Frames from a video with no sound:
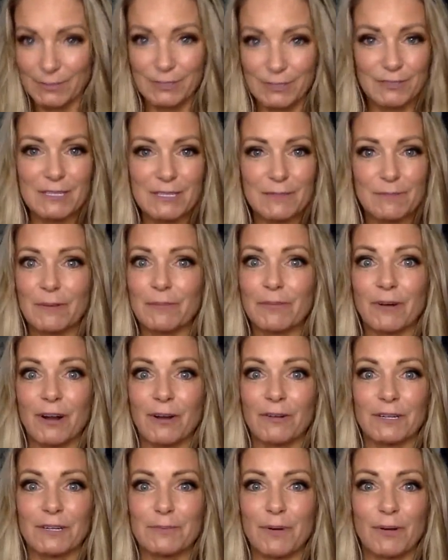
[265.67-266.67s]
and you see people are
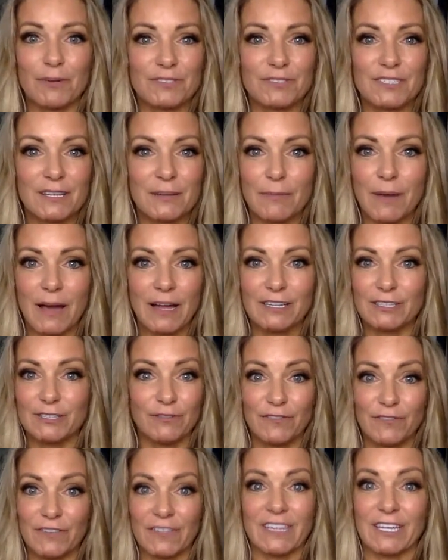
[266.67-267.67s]
already posting about it, and
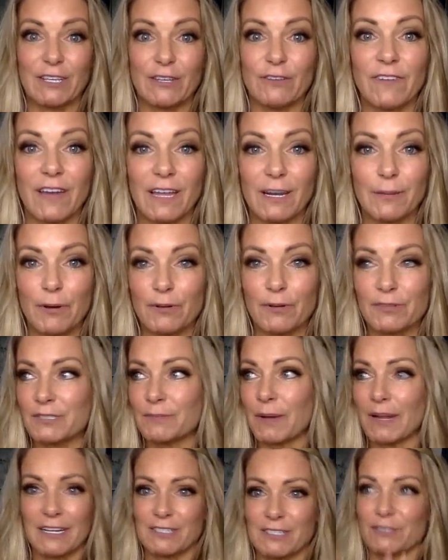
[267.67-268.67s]
you feel like you've got to post
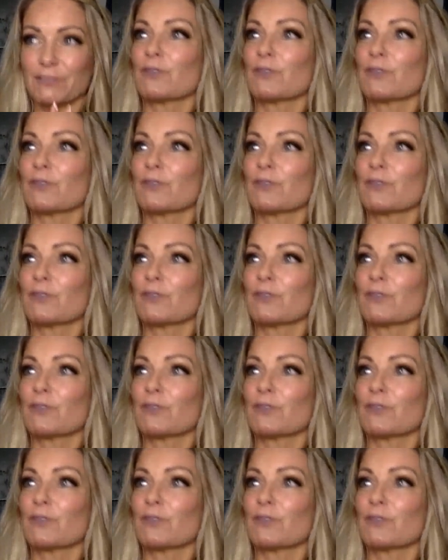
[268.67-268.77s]
about it.